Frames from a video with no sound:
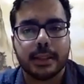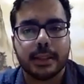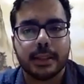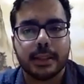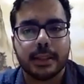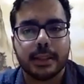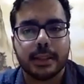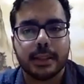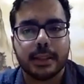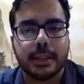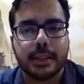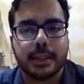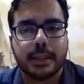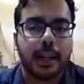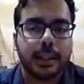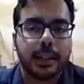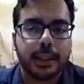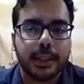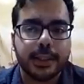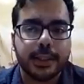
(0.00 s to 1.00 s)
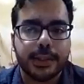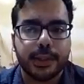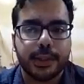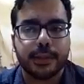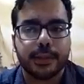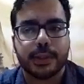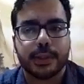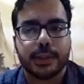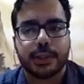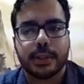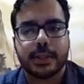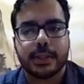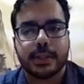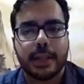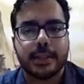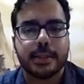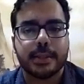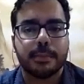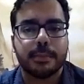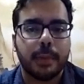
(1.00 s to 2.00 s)
at the Tata Institute of Social
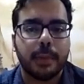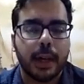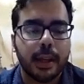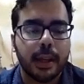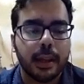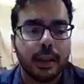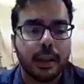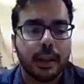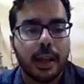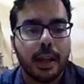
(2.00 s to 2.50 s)
Sciences, Mumbai,